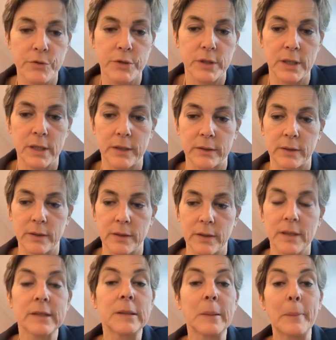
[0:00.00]
is
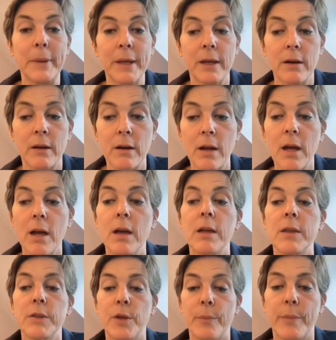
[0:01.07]
the bigger,
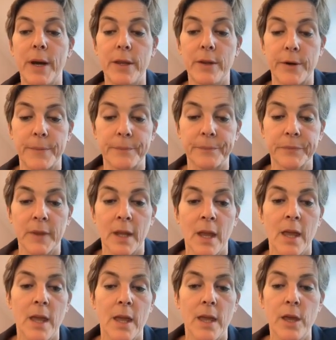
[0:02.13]
the better.
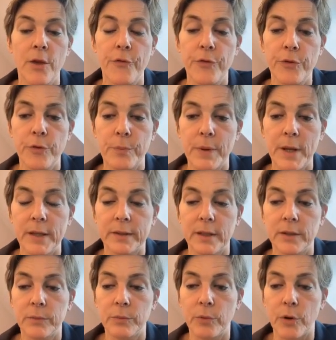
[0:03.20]
If you place it
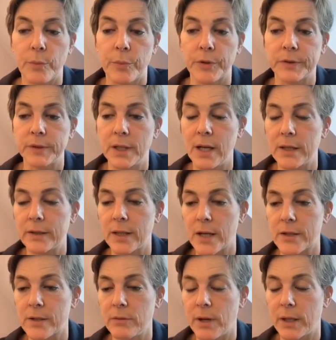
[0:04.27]
more posterior, let's
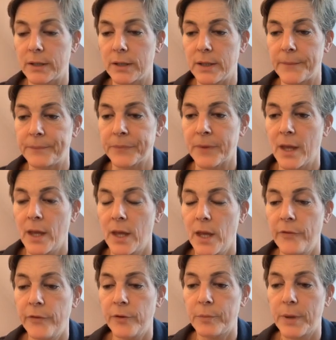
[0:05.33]
actually look at here.
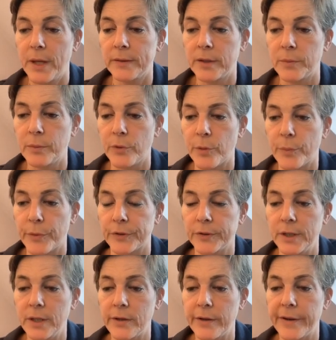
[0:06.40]
If you place it more
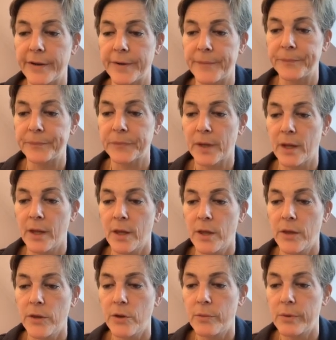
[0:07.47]
posterior,
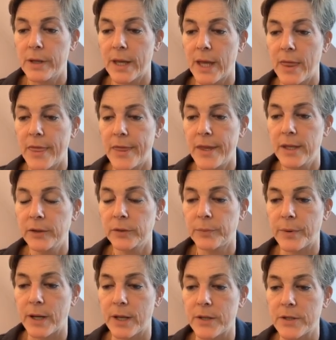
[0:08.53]
you will get these
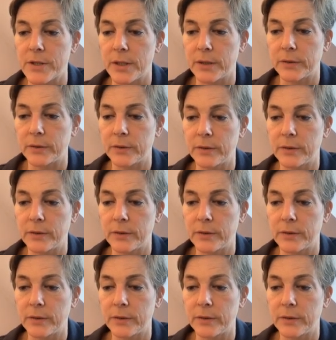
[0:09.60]
branches.